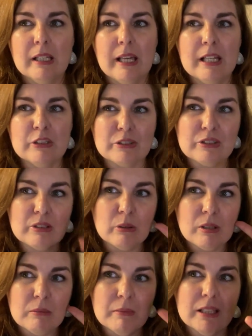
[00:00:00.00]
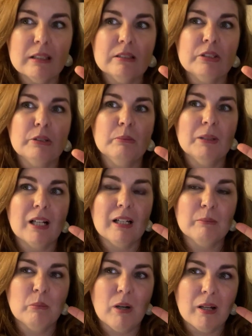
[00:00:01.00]
And you're so committed to, but
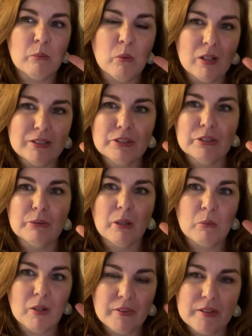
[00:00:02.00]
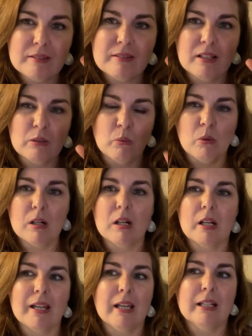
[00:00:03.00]
I, I want to, I want this thing to
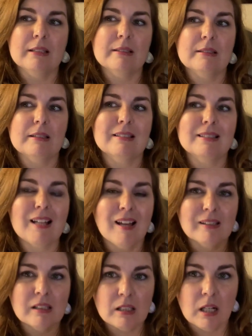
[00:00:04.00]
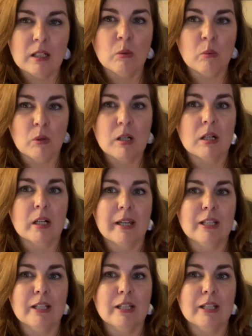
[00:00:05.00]
work and it's, it's not gonna work.